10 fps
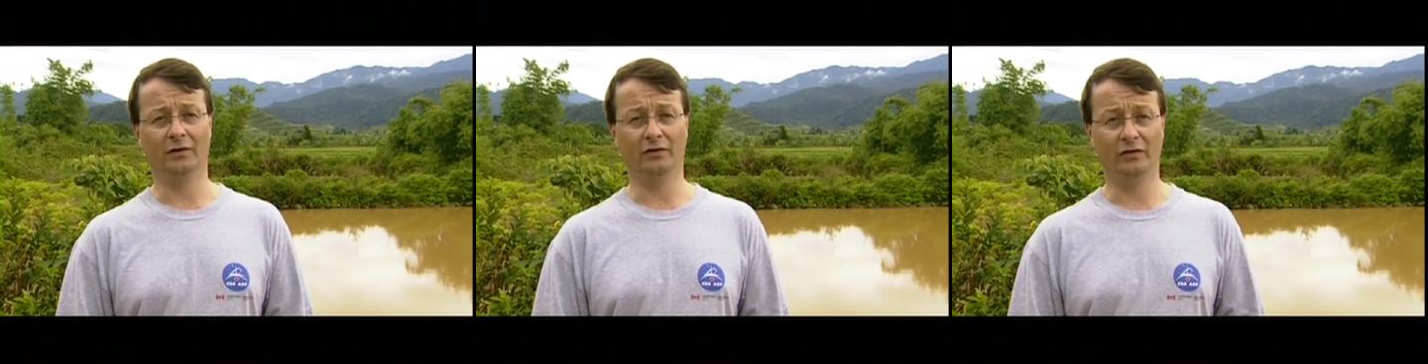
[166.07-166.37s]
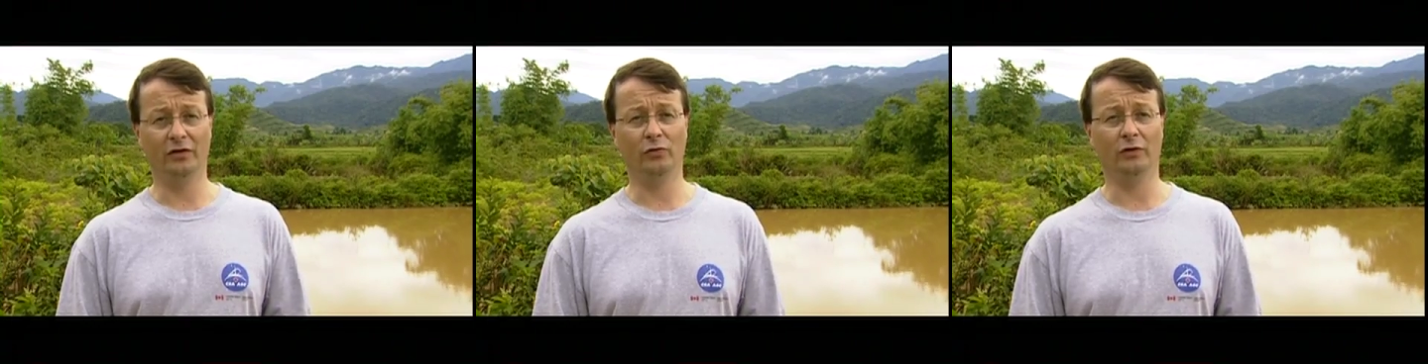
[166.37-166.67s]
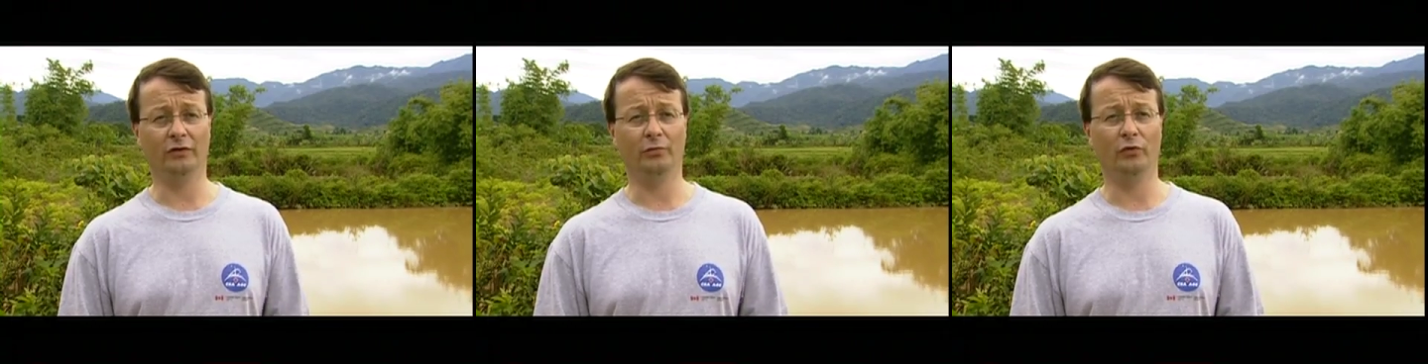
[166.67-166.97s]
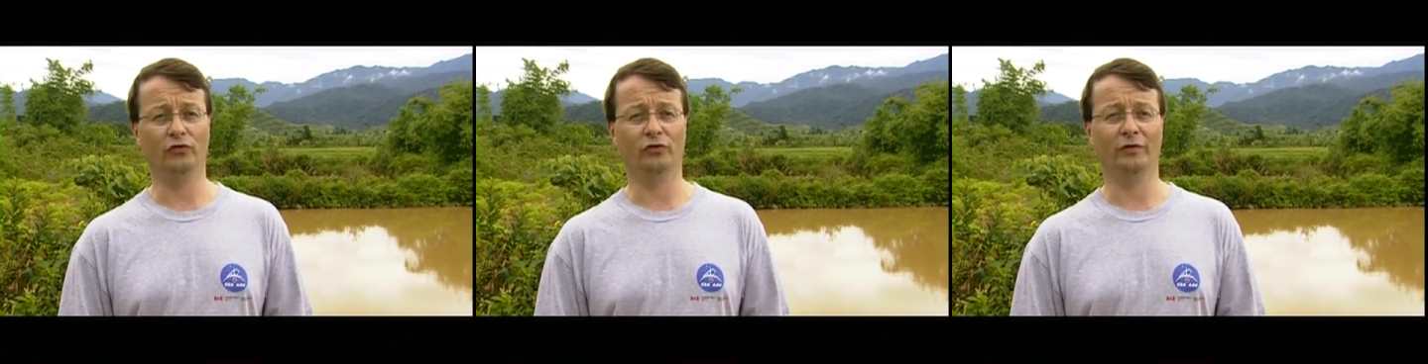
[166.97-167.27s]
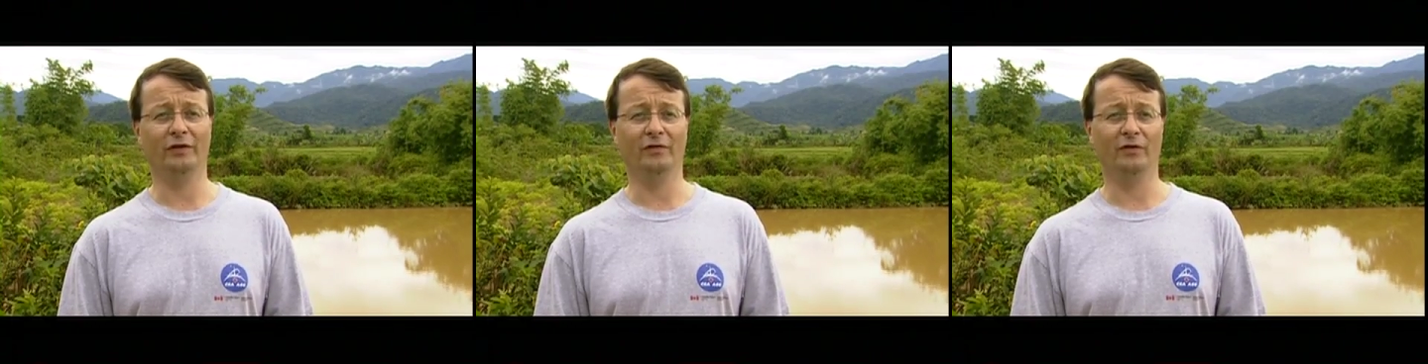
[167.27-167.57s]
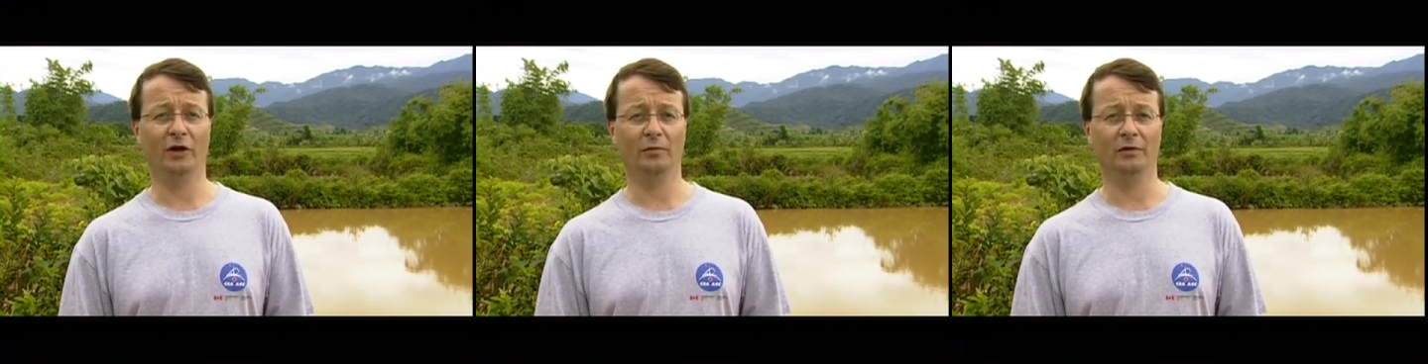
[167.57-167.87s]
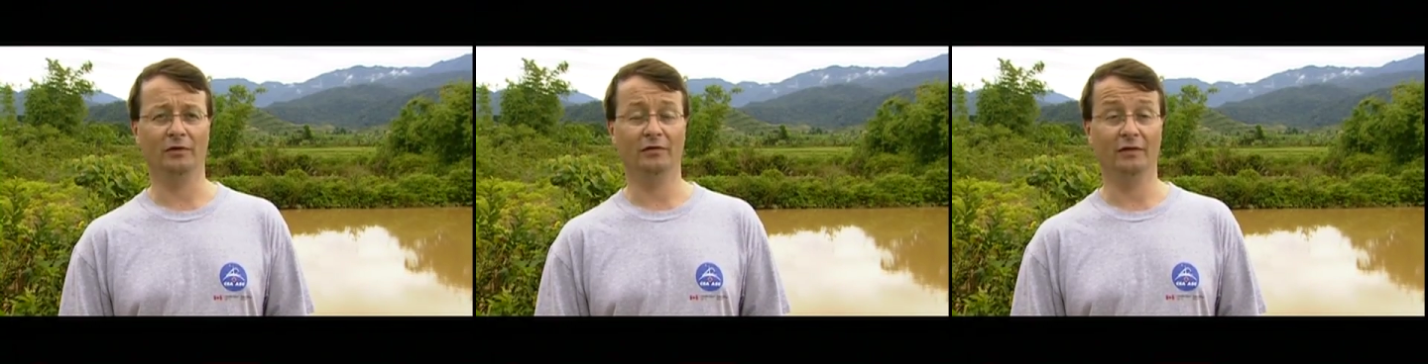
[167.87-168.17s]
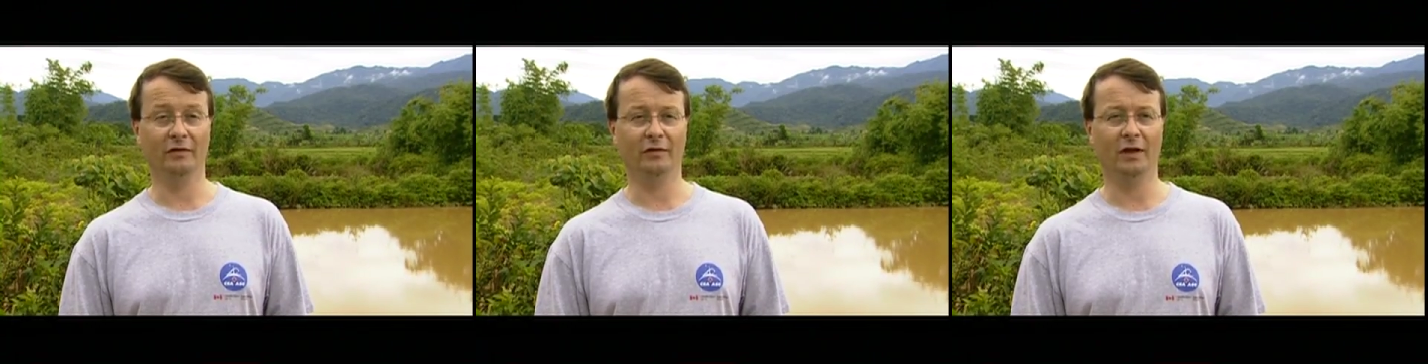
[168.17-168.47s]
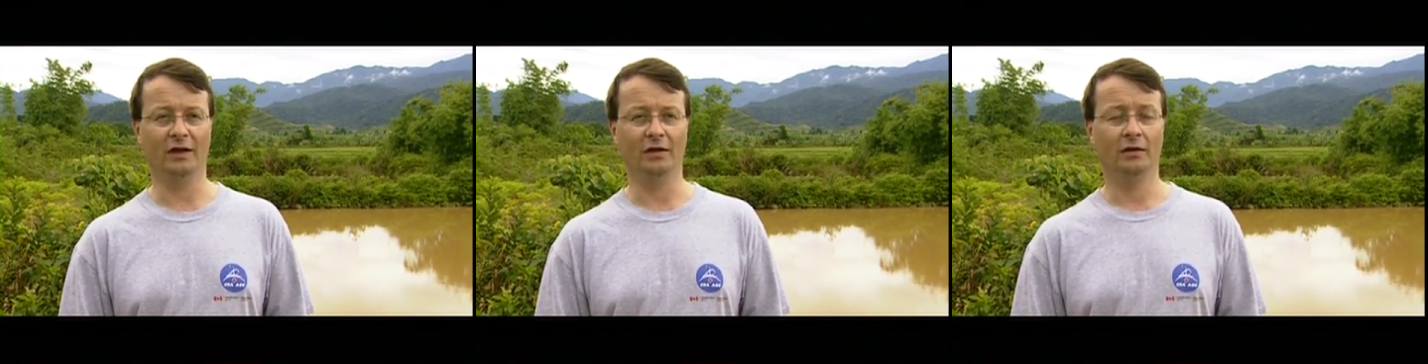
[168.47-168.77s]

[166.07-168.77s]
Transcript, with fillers: continual exposure in the environment to this day.